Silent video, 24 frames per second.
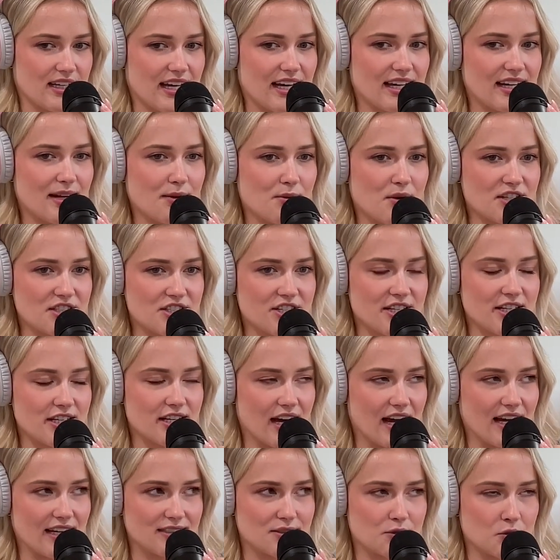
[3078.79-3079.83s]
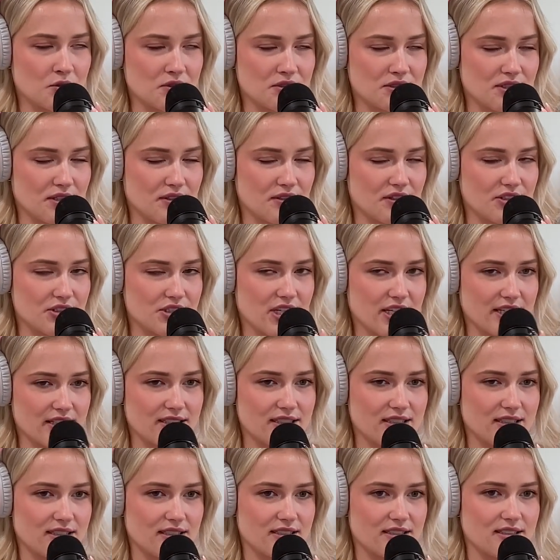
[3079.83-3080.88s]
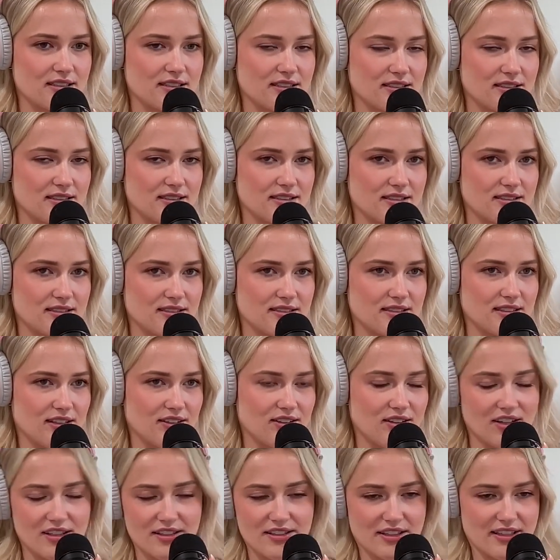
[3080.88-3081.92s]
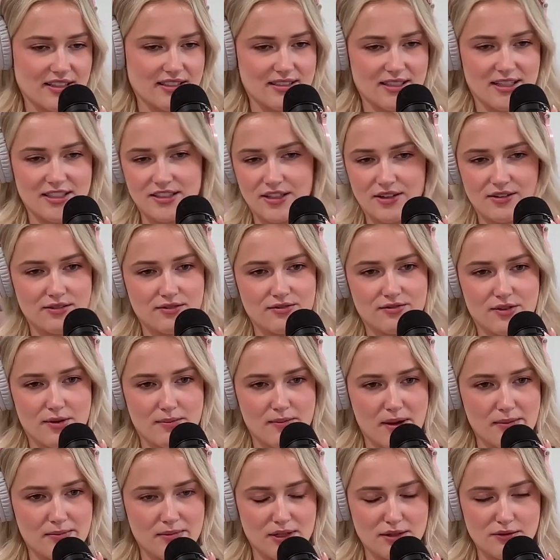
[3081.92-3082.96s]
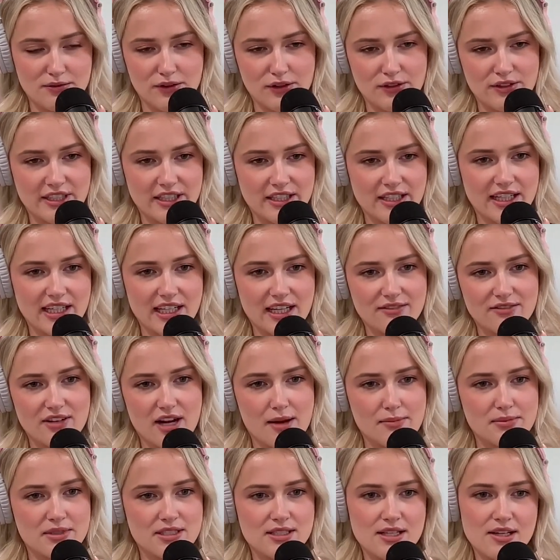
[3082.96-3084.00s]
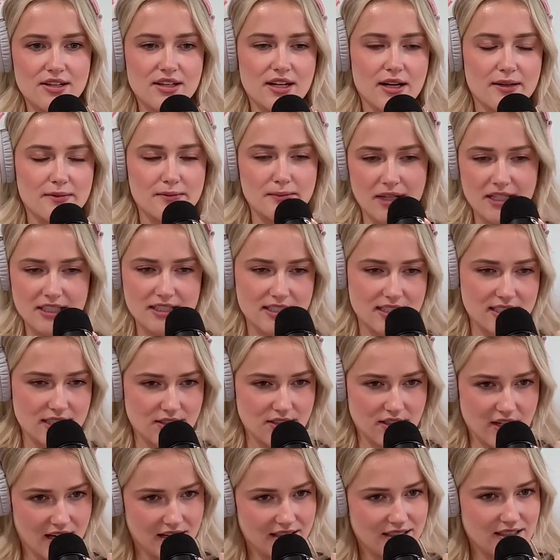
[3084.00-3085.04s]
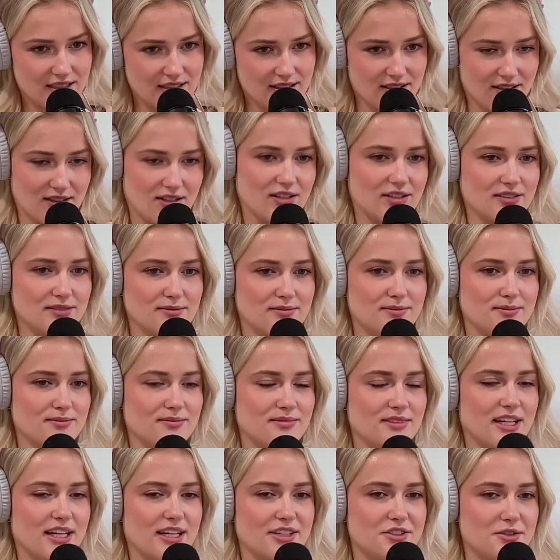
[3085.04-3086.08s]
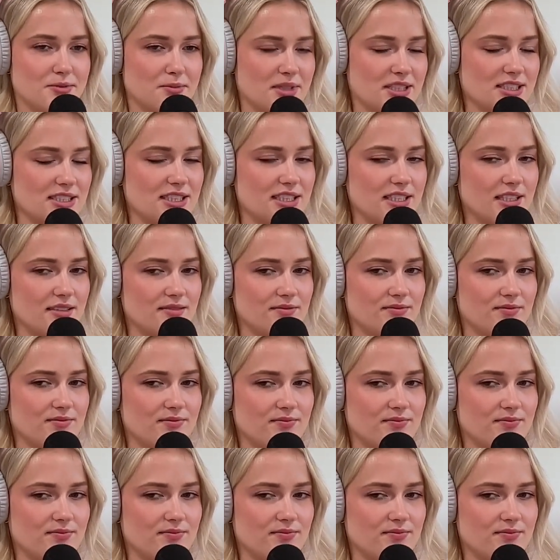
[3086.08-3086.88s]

And I watched it in high school, so there's like a lot of things I don't remember fully. Like every episode, I'm like still kind of on the edge of my seat.